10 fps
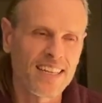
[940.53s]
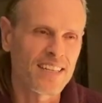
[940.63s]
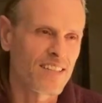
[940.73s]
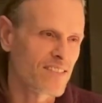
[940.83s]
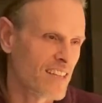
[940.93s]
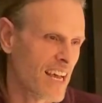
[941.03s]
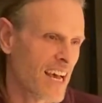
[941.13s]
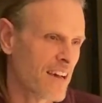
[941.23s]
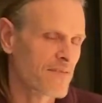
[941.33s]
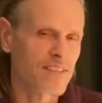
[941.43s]
It doesn't
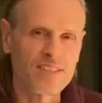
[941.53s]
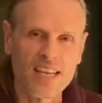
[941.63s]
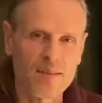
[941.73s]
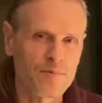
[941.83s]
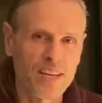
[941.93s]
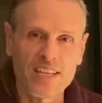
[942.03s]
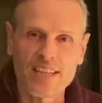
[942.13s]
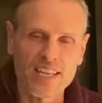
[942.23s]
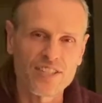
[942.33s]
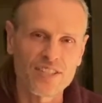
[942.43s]
have the same
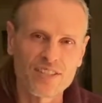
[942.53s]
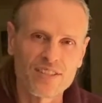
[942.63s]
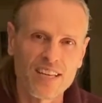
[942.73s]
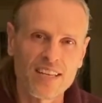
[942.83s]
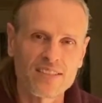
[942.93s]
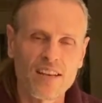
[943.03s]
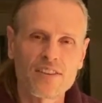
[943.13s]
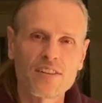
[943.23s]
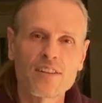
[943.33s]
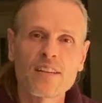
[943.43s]
regulations as
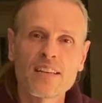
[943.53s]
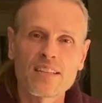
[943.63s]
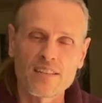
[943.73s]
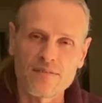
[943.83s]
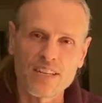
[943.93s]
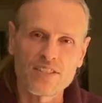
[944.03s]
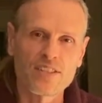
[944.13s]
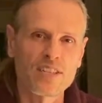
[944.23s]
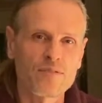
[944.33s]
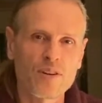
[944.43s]
other
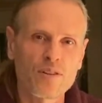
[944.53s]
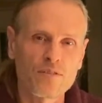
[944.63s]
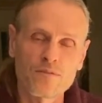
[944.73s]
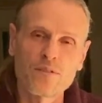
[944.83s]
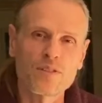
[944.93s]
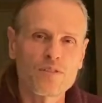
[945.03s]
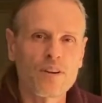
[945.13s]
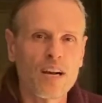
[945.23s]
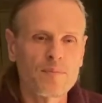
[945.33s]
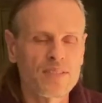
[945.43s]
conventionally grown food
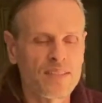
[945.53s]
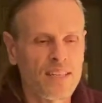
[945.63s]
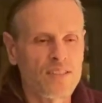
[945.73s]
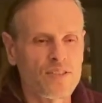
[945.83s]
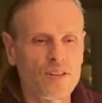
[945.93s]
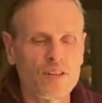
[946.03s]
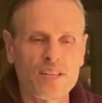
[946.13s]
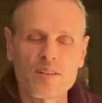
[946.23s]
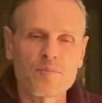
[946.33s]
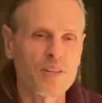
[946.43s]
crops, so
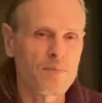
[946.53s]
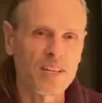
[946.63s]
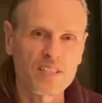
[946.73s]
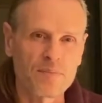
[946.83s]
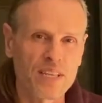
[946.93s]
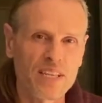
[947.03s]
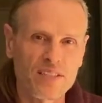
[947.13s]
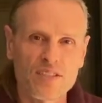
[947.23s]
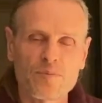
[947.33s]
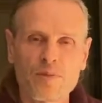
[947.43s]
it can pretty much
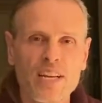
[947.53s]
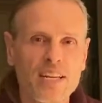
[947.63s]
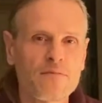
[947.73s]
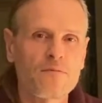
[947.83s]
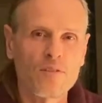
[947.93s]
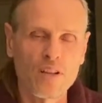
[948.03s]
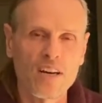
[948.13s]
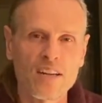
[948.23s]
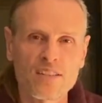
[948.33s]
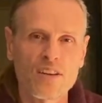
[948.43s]
be sprayed full
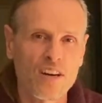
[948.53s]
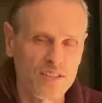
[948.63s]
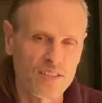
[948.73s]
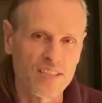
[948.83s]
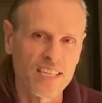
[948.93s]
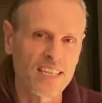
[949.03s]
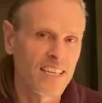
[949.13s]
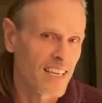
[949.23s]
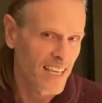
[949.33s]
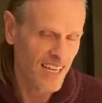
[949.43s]
on
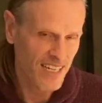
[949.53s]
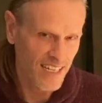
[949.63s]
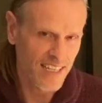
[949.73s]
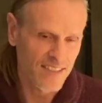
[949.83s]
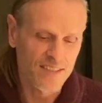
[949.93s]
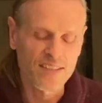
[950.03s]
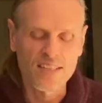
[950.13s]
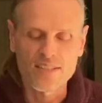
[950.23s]
constantly, and it is.